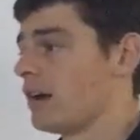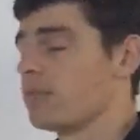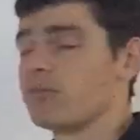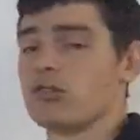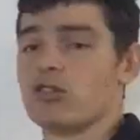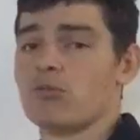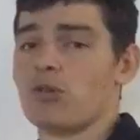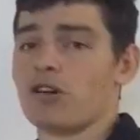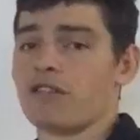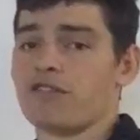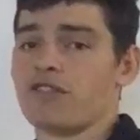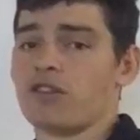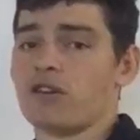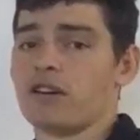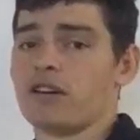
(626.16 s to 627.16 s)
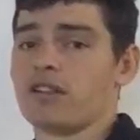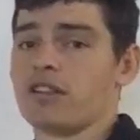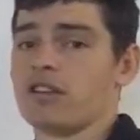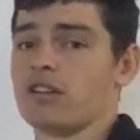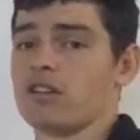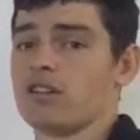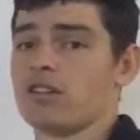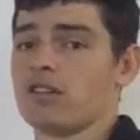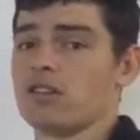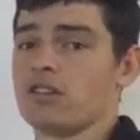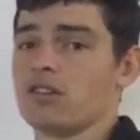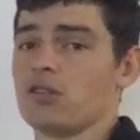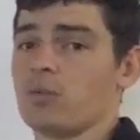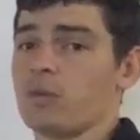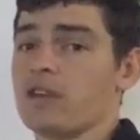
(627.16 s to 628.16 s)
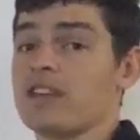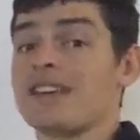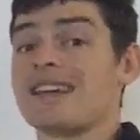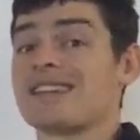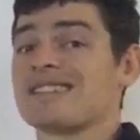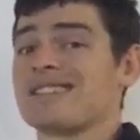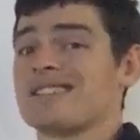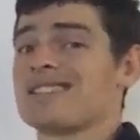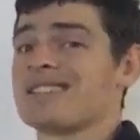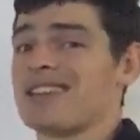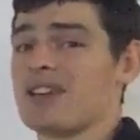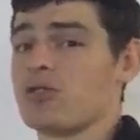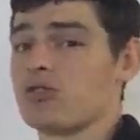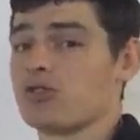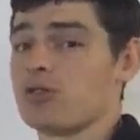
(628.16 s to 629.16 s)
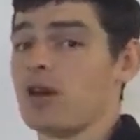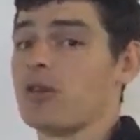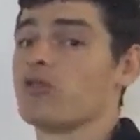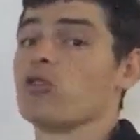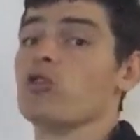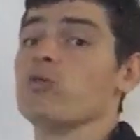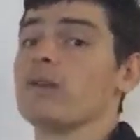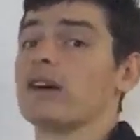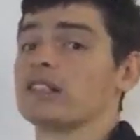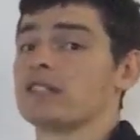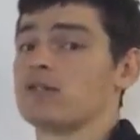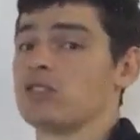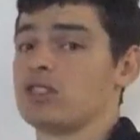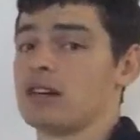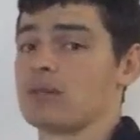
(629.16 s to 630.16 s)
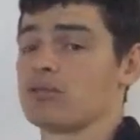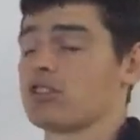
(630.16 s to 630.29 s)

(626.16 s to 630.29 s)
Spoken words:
you might find that when you get to the senior, it's too much of a jump.